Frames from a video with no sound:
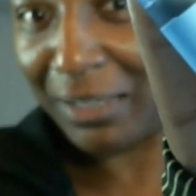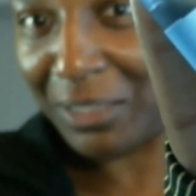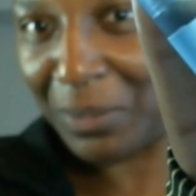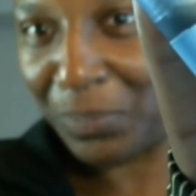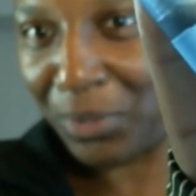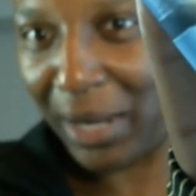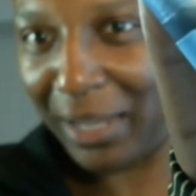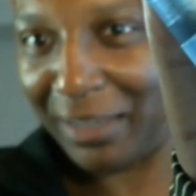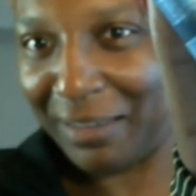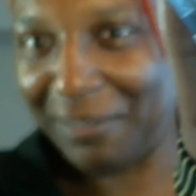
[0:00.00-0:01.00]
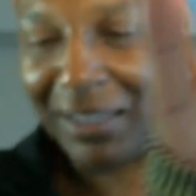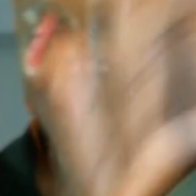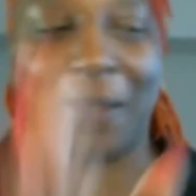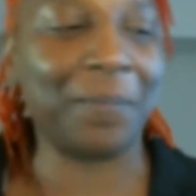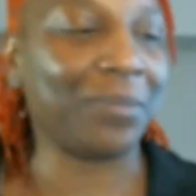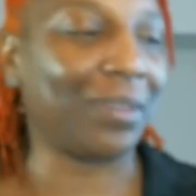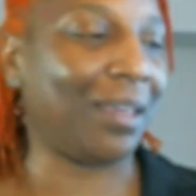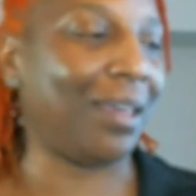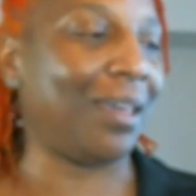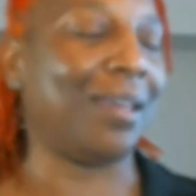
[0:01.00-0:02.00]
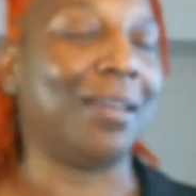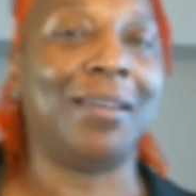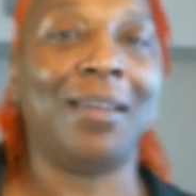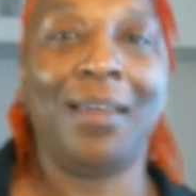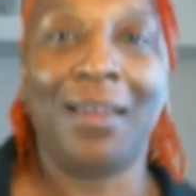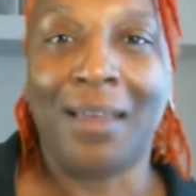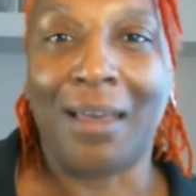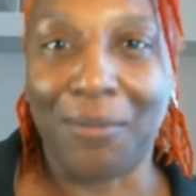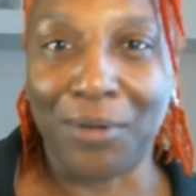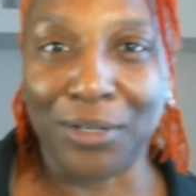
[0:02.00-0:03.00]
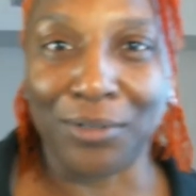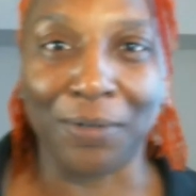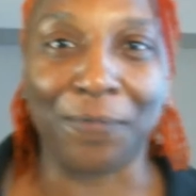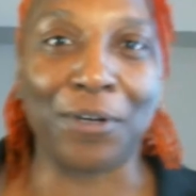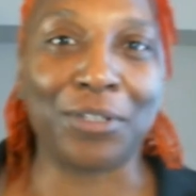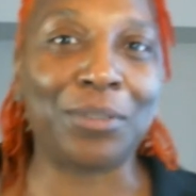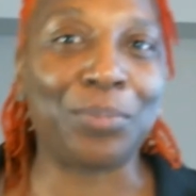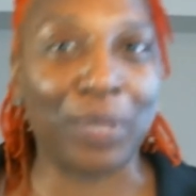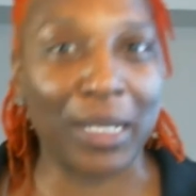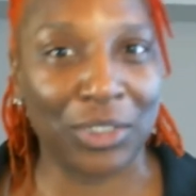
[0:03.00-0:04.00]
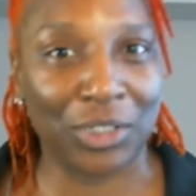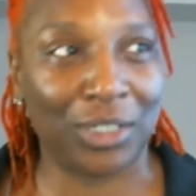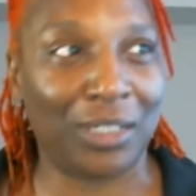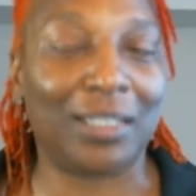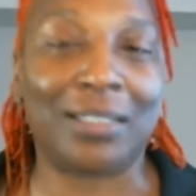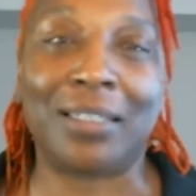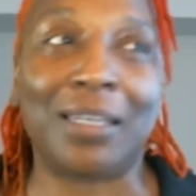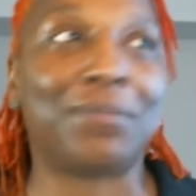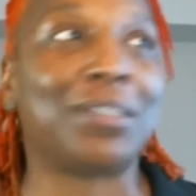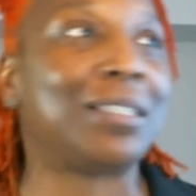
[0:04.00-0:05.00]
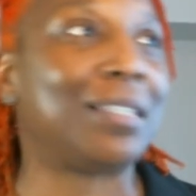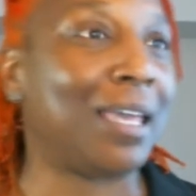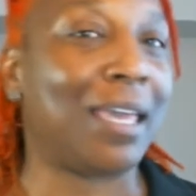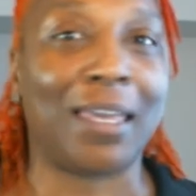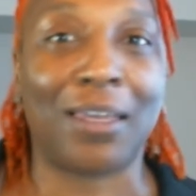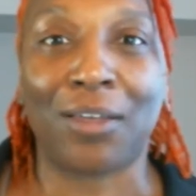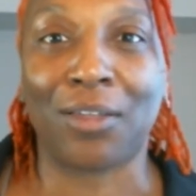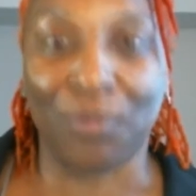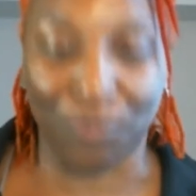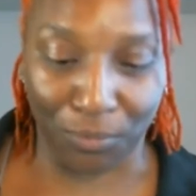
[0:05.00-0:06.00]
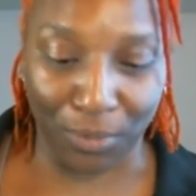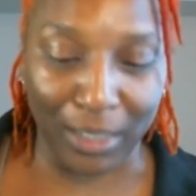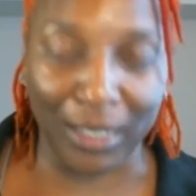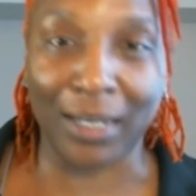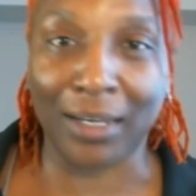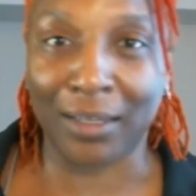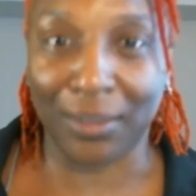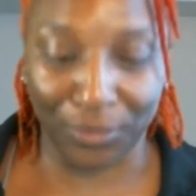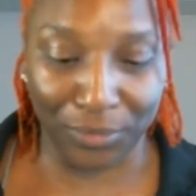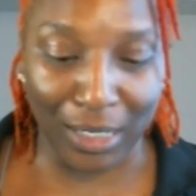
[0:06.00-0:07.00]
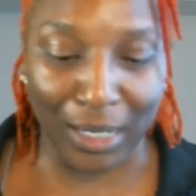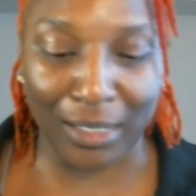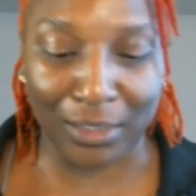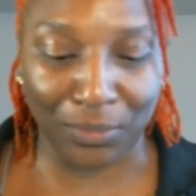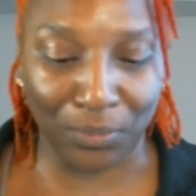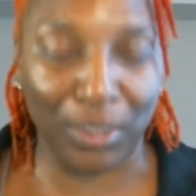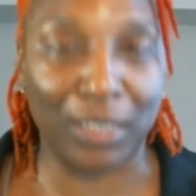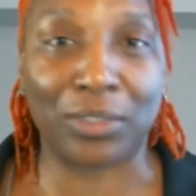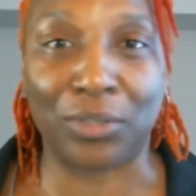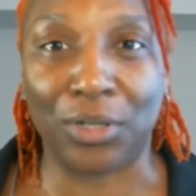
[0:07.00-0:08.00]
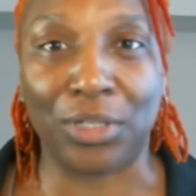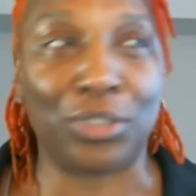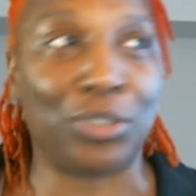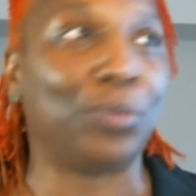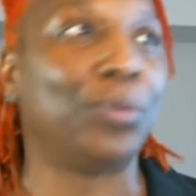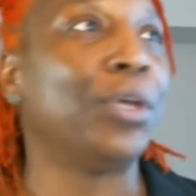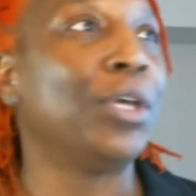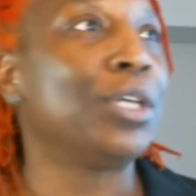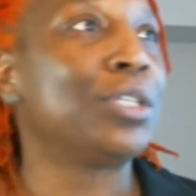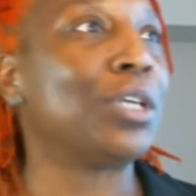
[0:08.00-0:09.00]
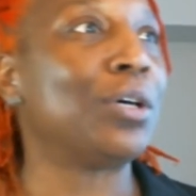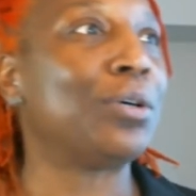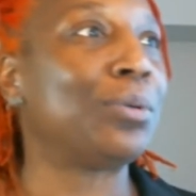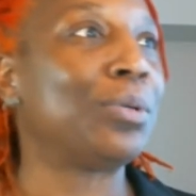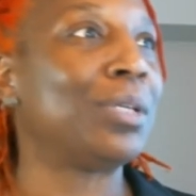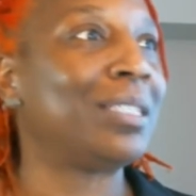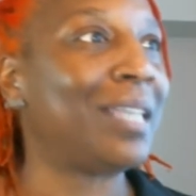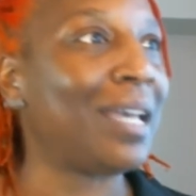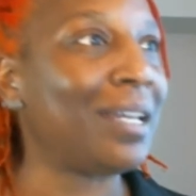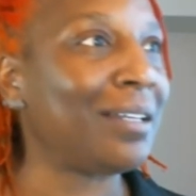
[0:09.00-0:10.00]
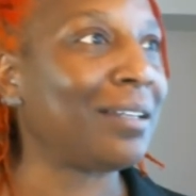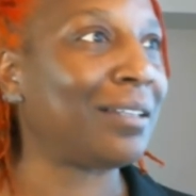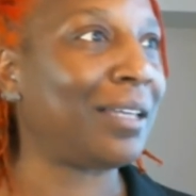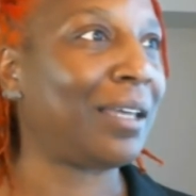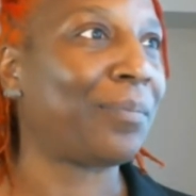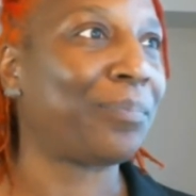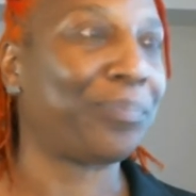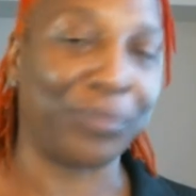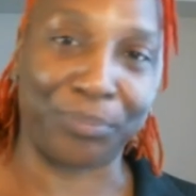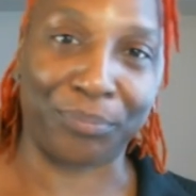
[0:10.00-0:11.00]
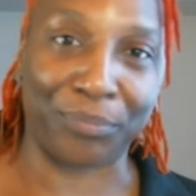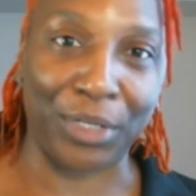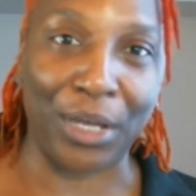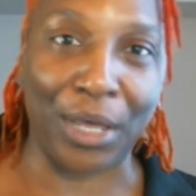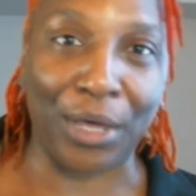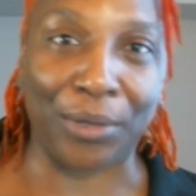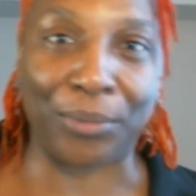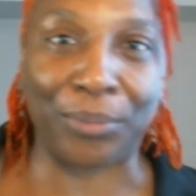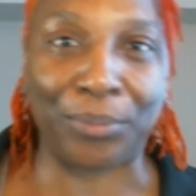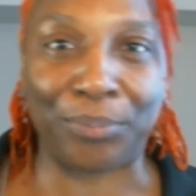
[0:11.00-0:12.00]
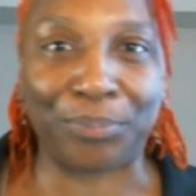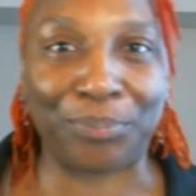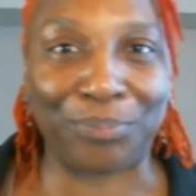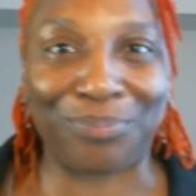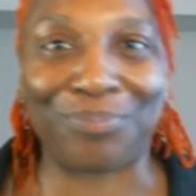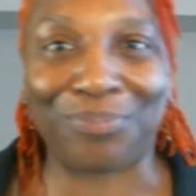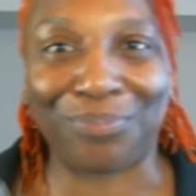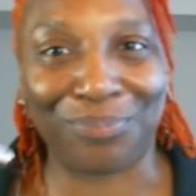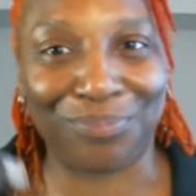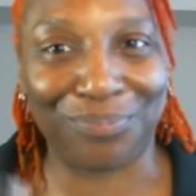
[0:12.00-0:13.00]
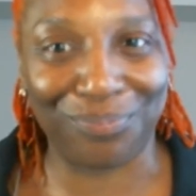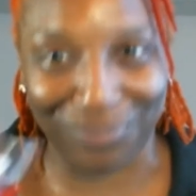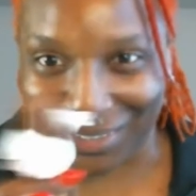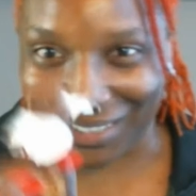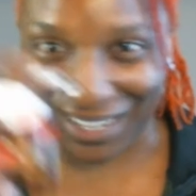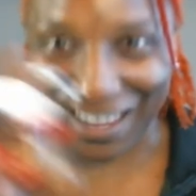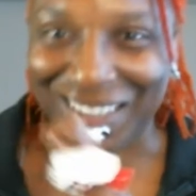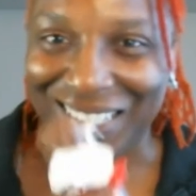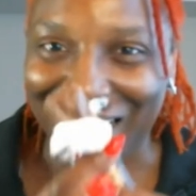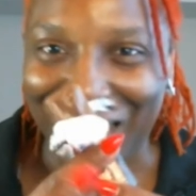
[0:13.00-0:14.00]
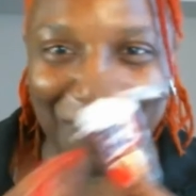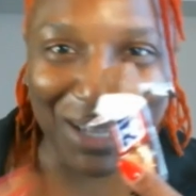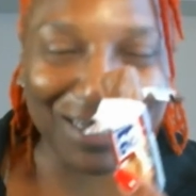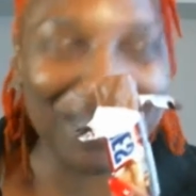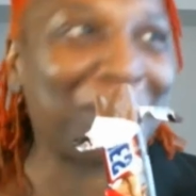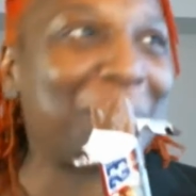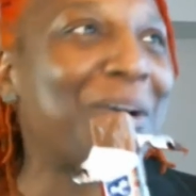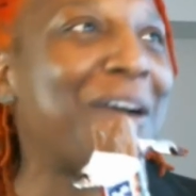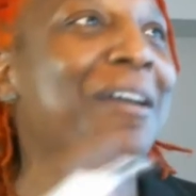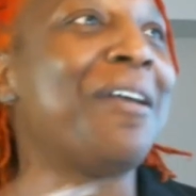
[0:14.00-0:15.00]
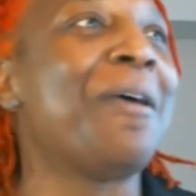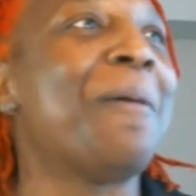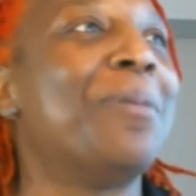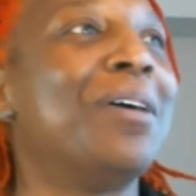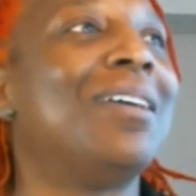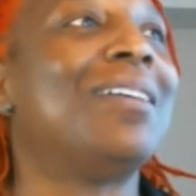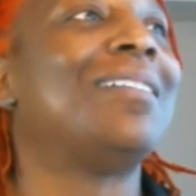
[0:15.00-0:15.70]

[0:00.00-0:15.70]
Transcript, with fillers: spray, okay? And I'm going to do a first impression and see if this thing really does what it's going to do. So technically, you know, y'all see I got my Snicker bar, but